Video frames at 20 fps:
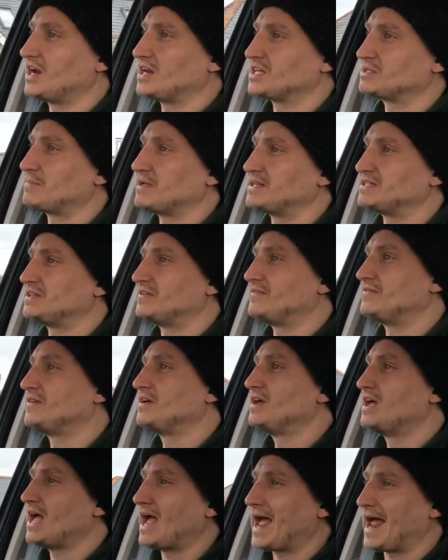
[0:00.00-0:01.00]
an expensive
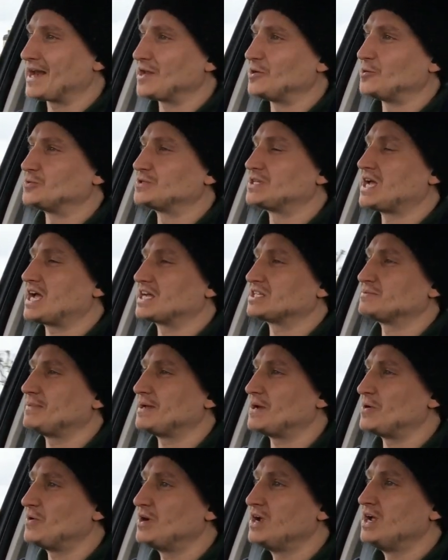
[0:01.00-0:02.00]
annual tax
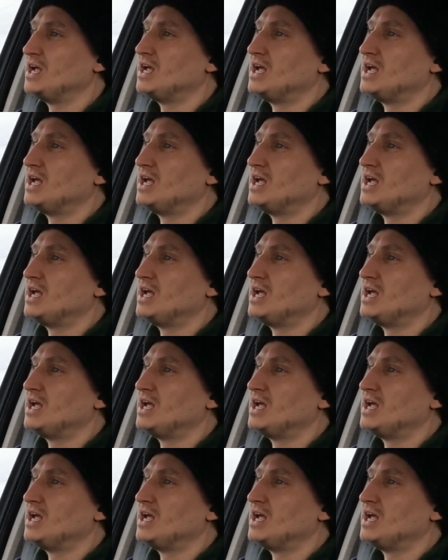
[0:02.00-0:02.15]
bill.